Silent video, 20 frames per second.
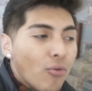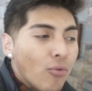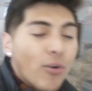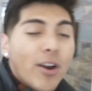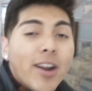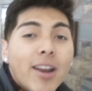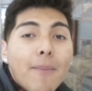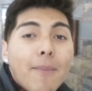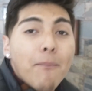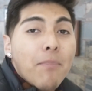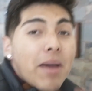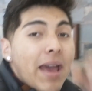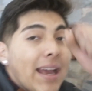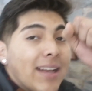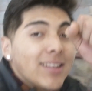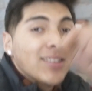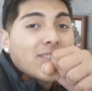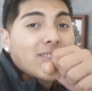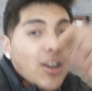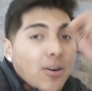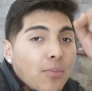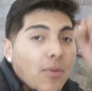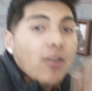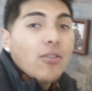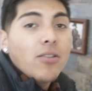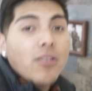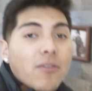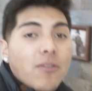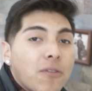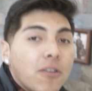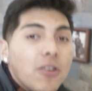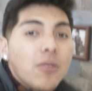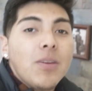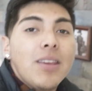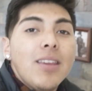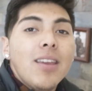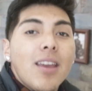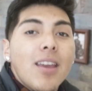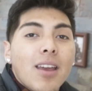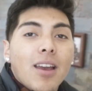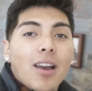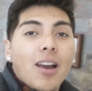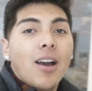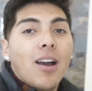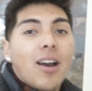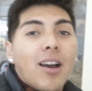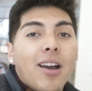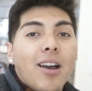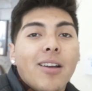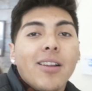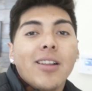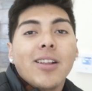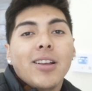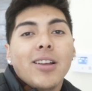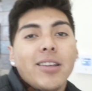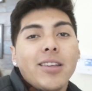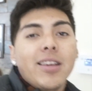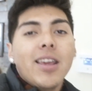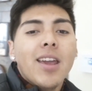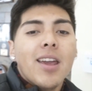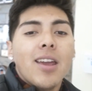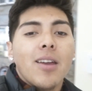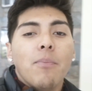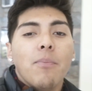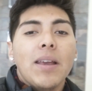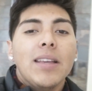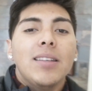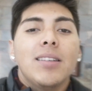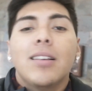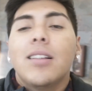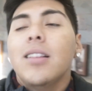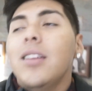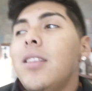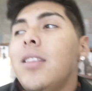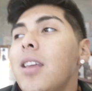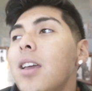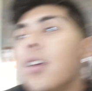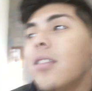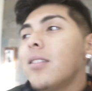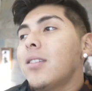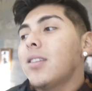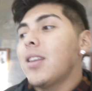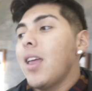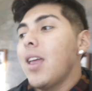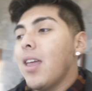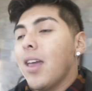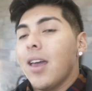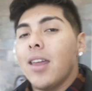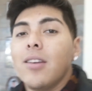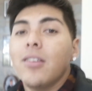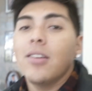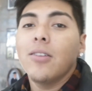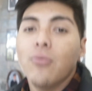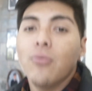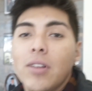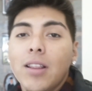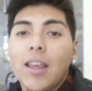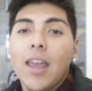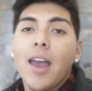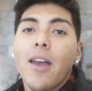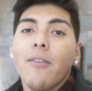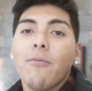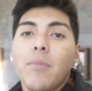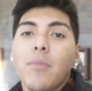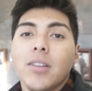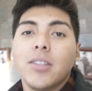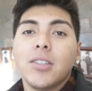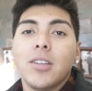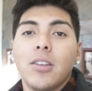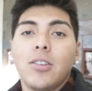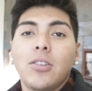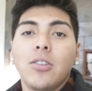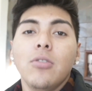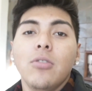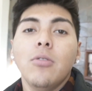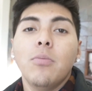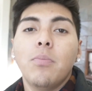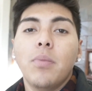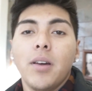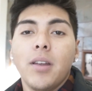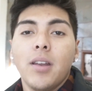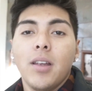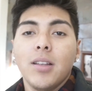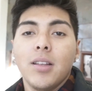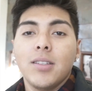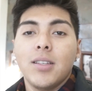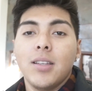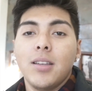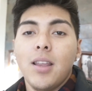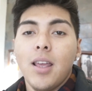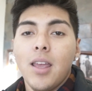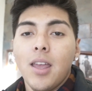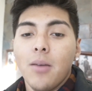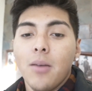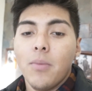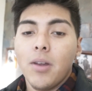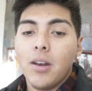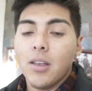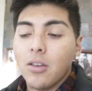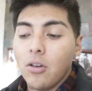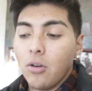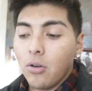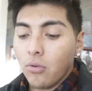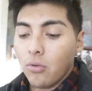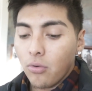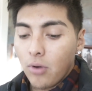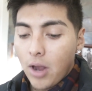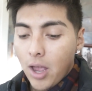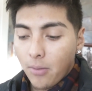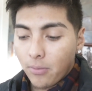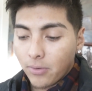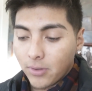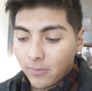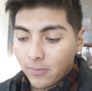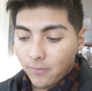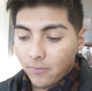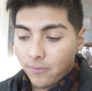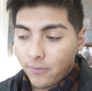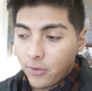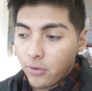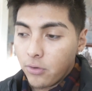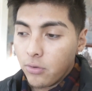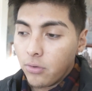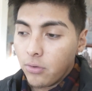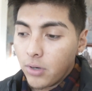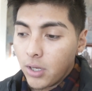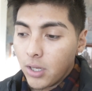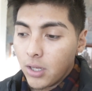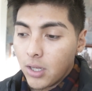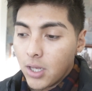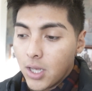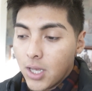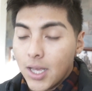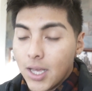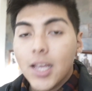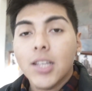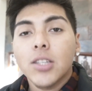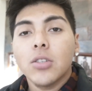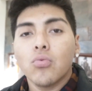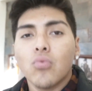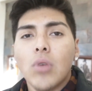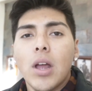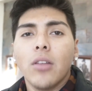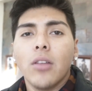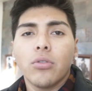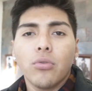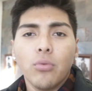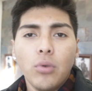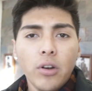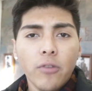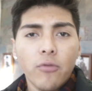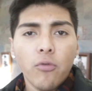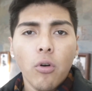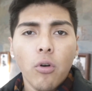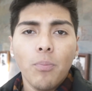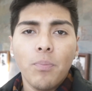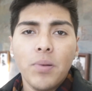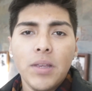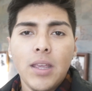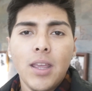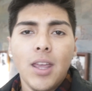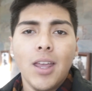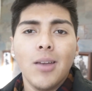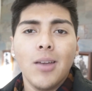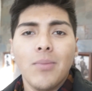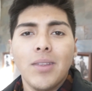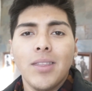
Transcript: Run it back, Turbo, you feel me? Yeah, basically the other day I didn't really have much to do, but today I'm gonna go grab some food. It's around 3 to 4 p.m.